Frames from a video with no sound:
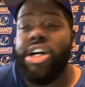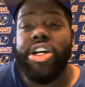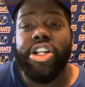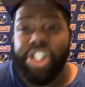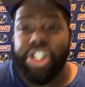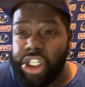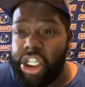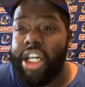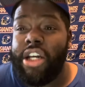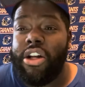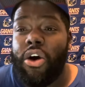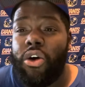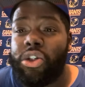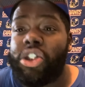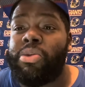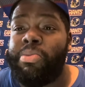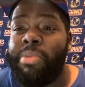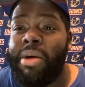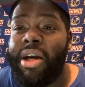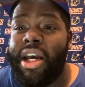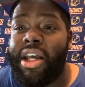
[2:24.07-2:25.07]
Geno
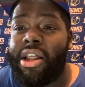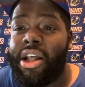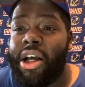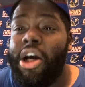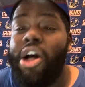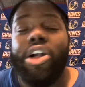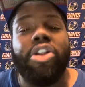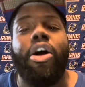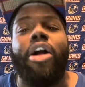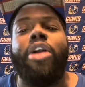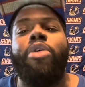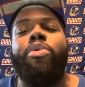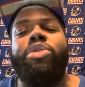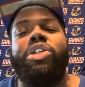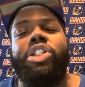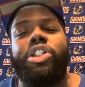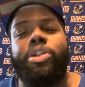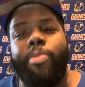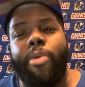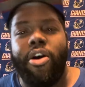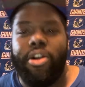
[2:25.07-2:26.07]
Smith, thought it was
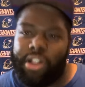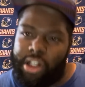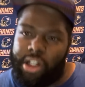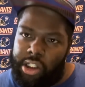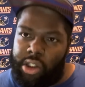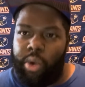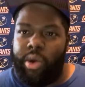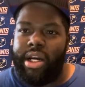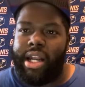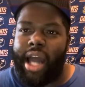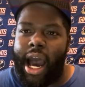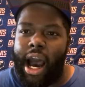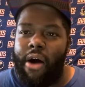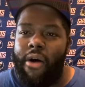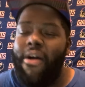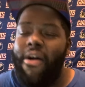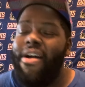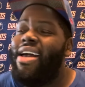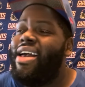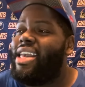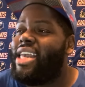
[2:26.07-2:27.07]
smart to tweet
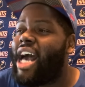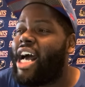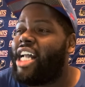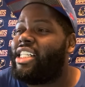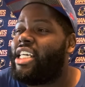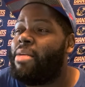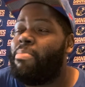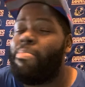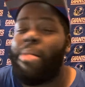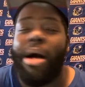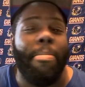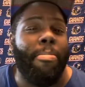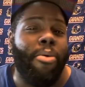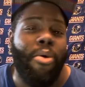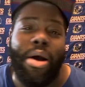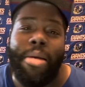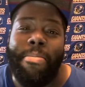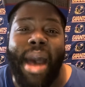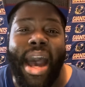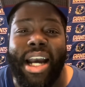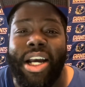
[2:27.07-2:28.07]
out, y'all did my
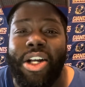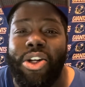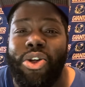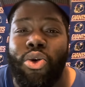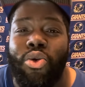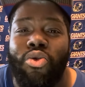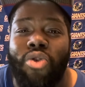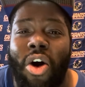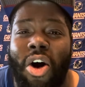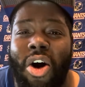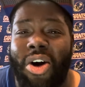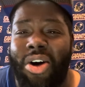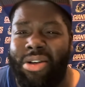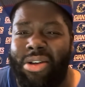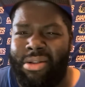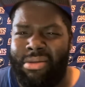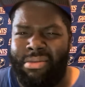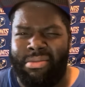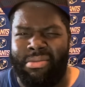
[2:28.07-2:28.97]
boy McAdoo wrong.